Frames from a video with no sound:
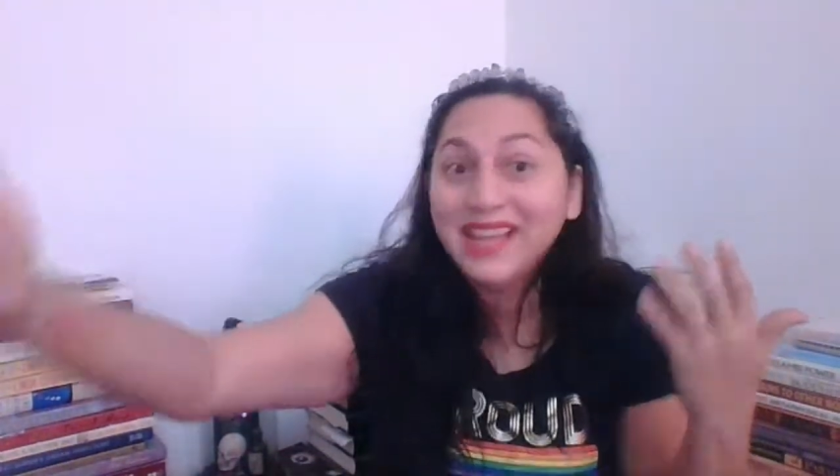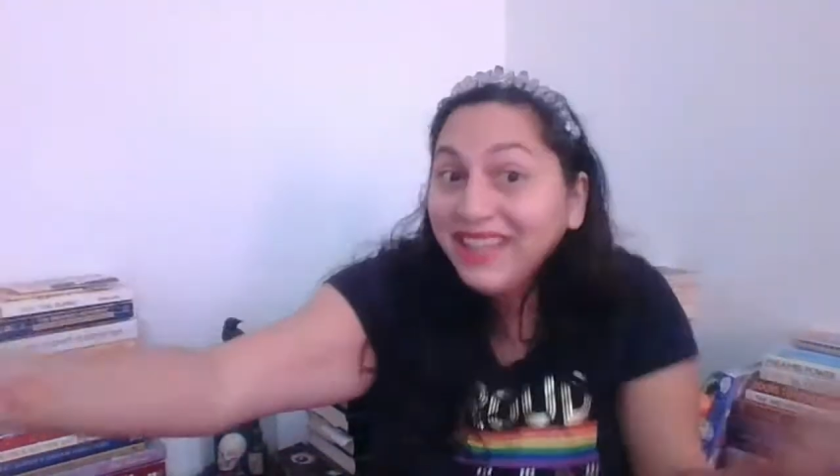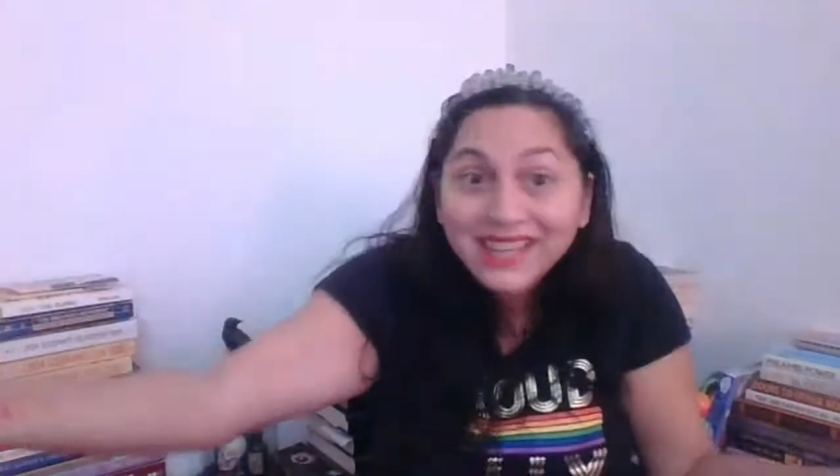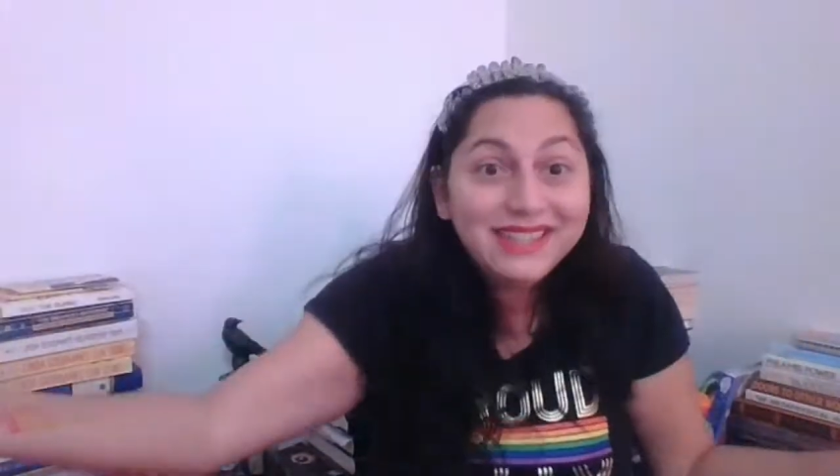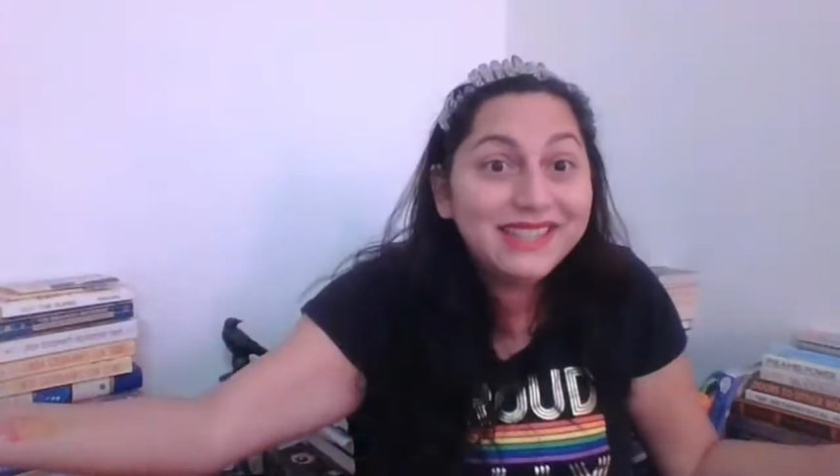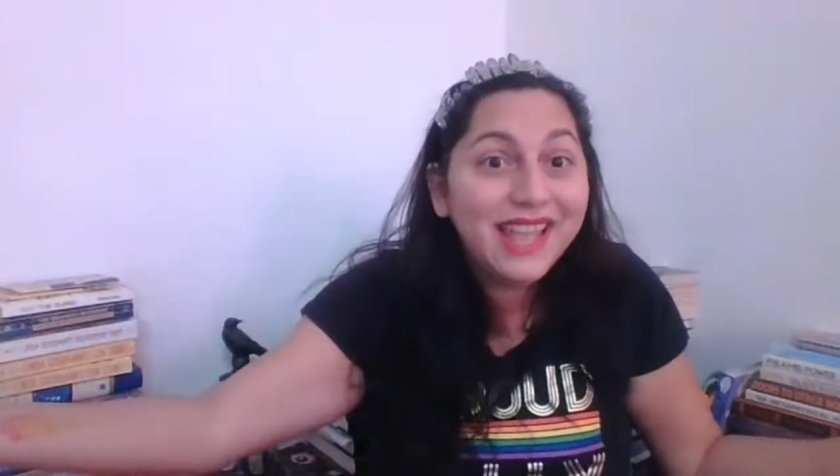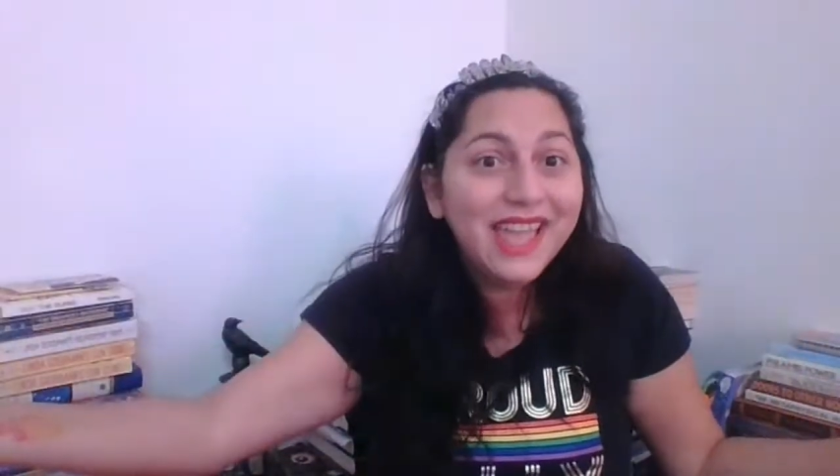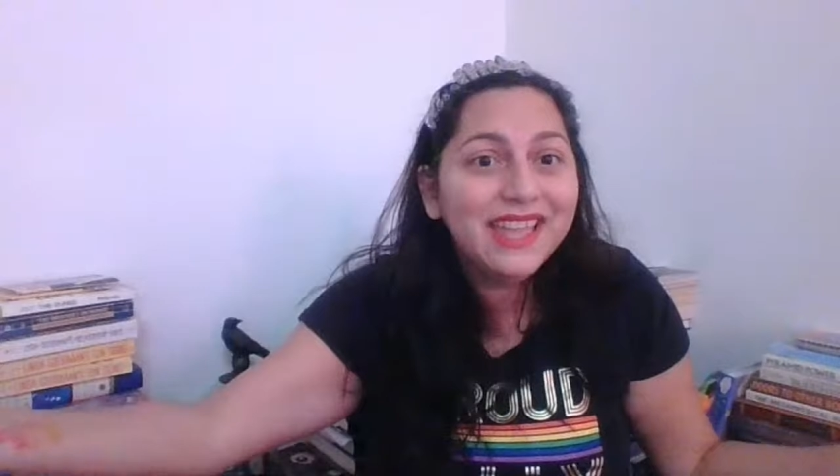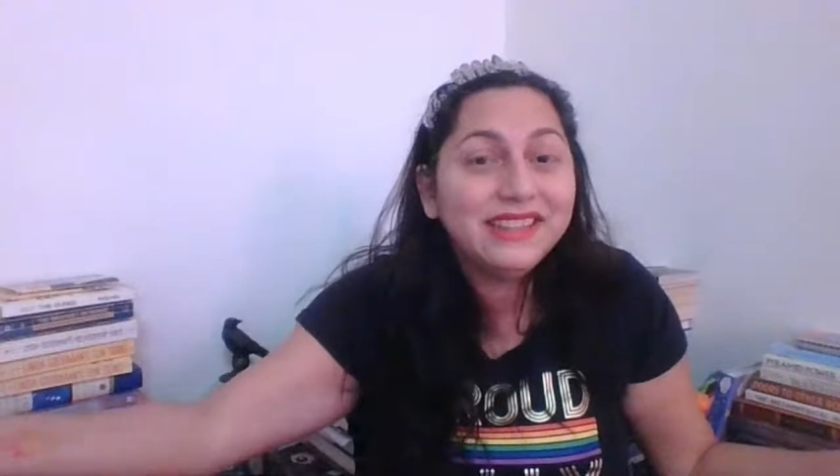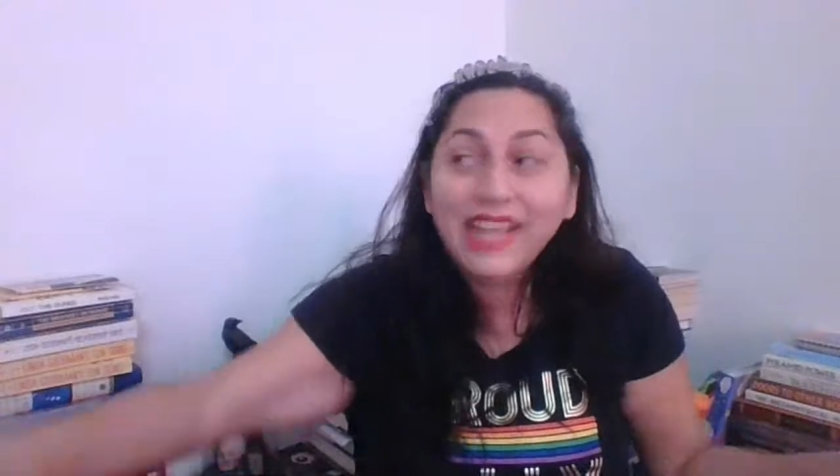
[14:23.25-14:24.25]
And they
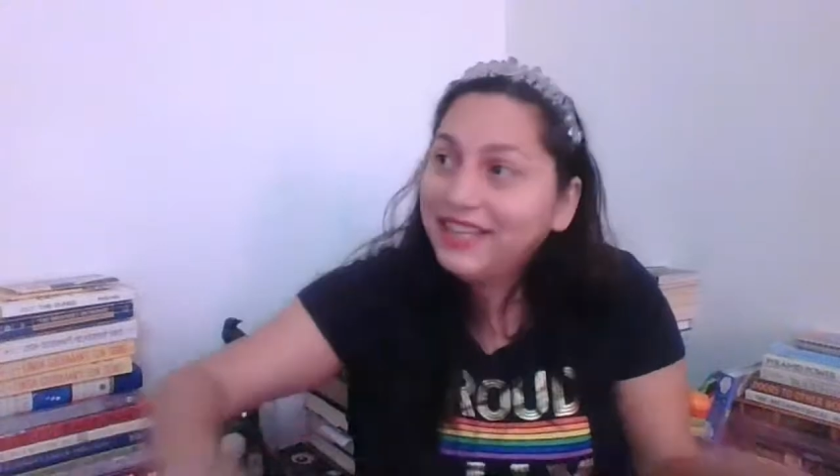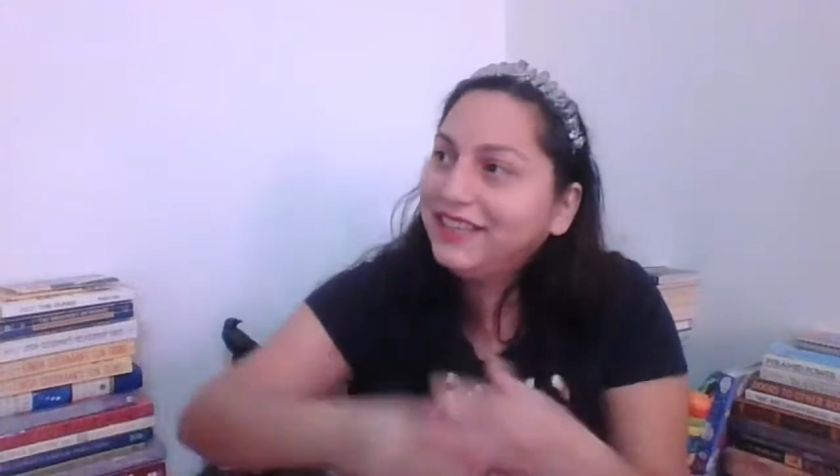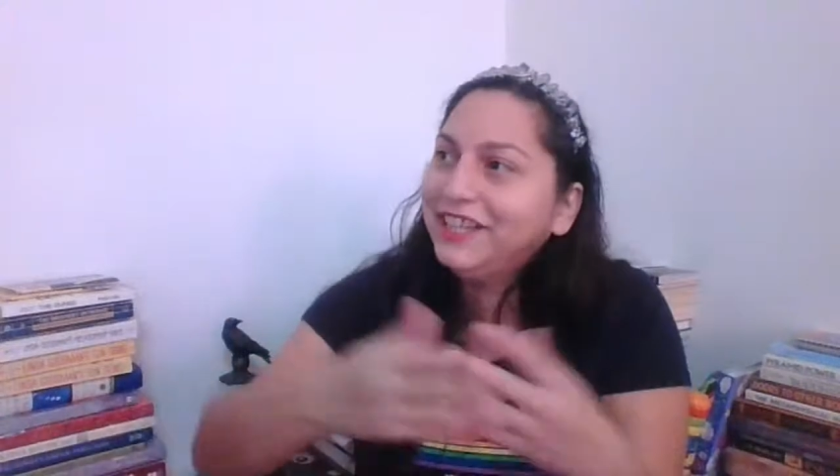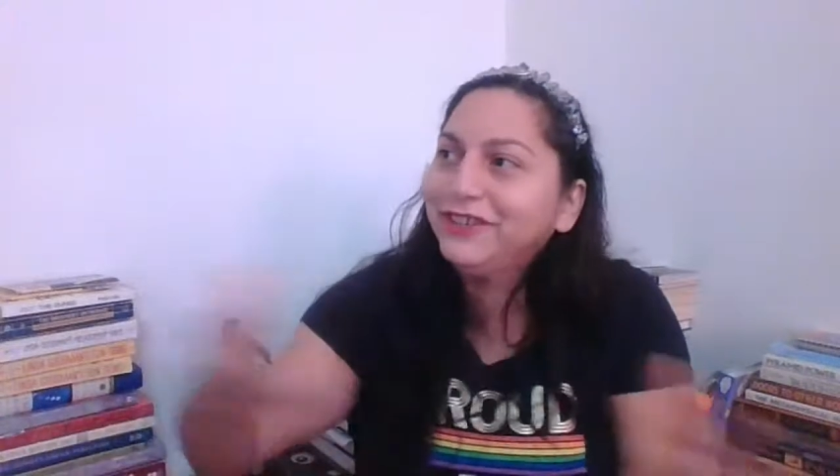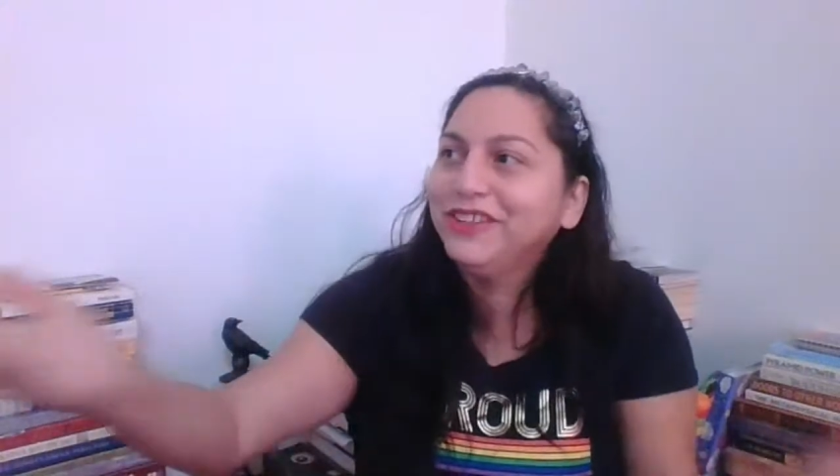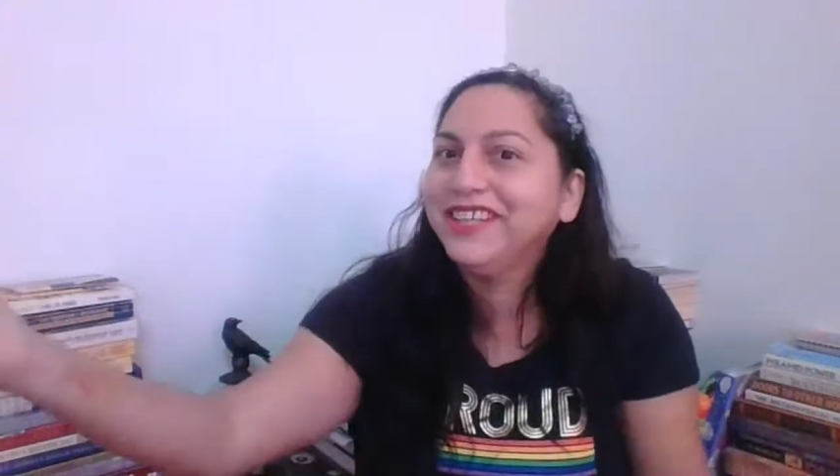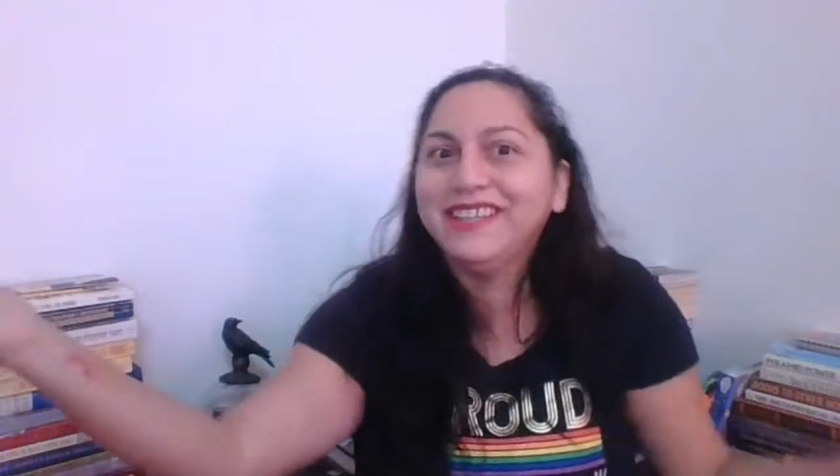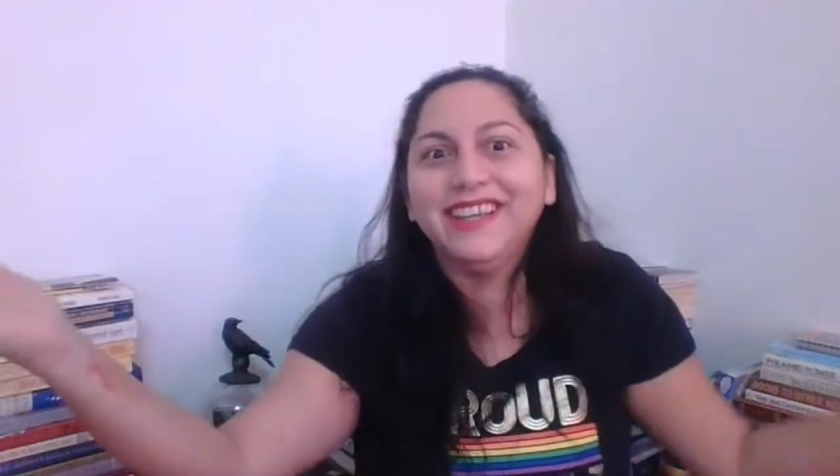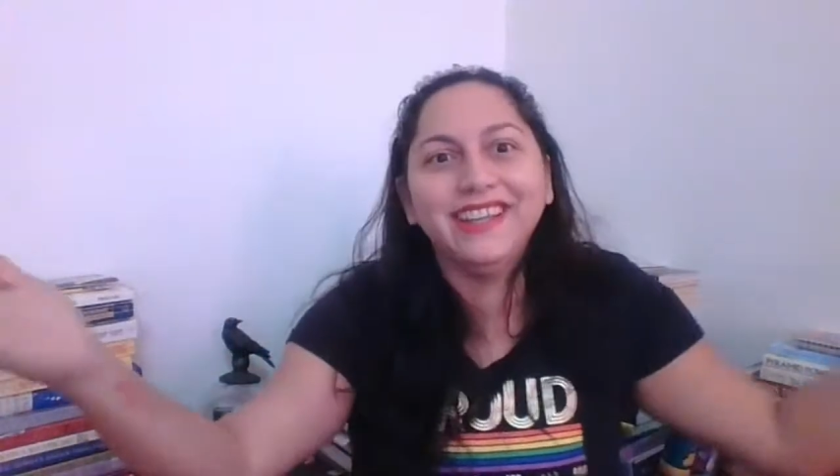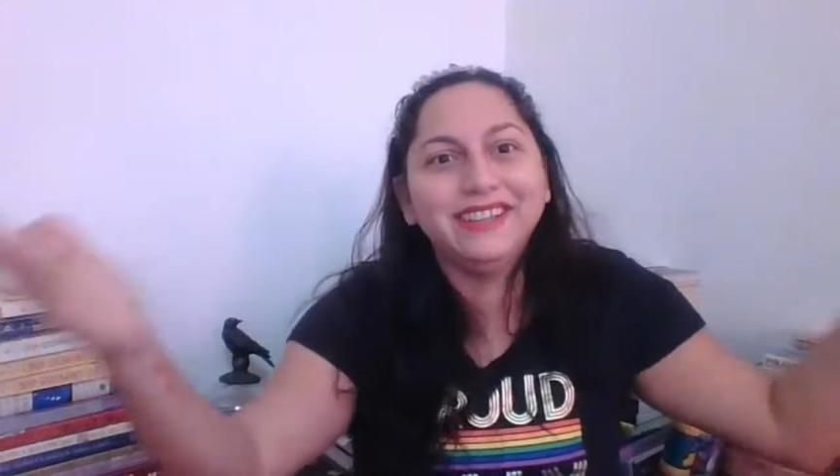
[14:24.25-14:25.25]
did. They literally
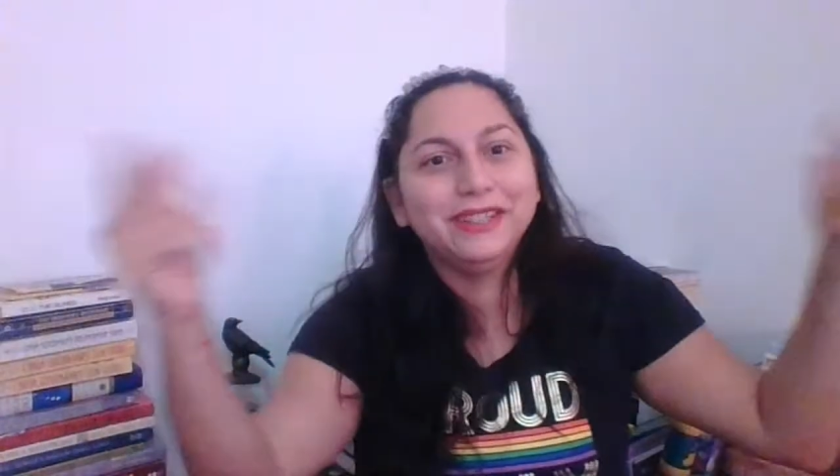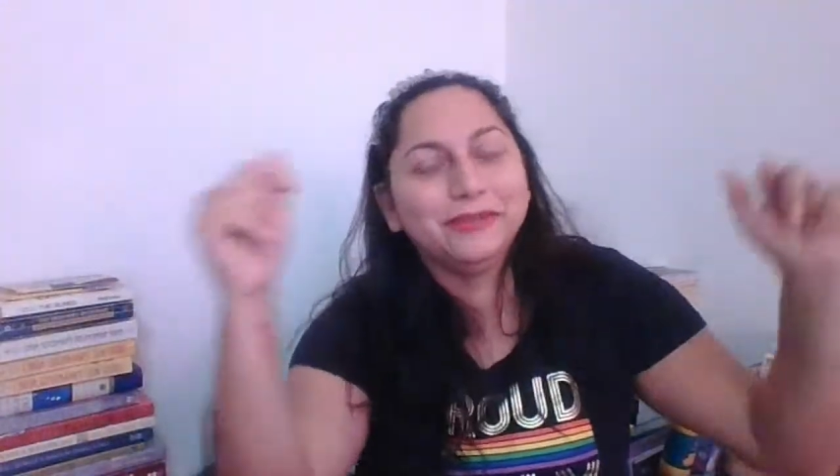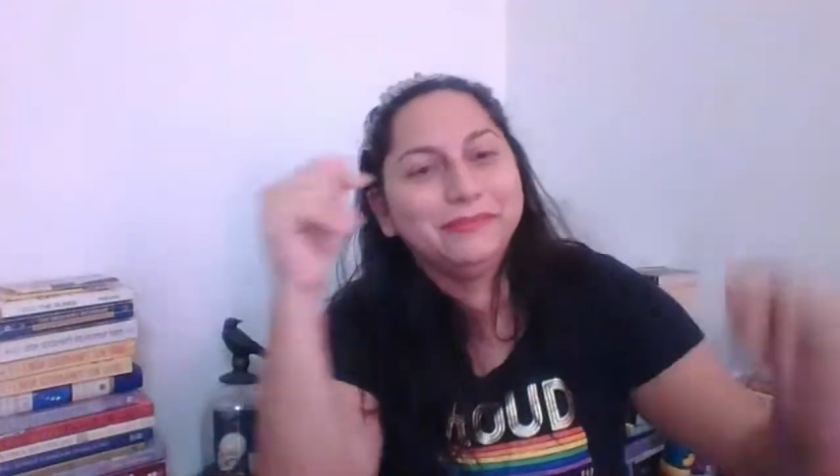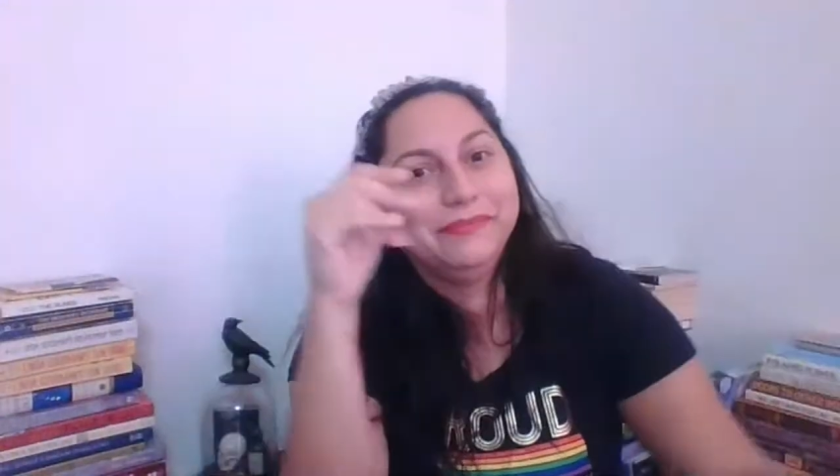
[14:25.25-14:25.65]
did.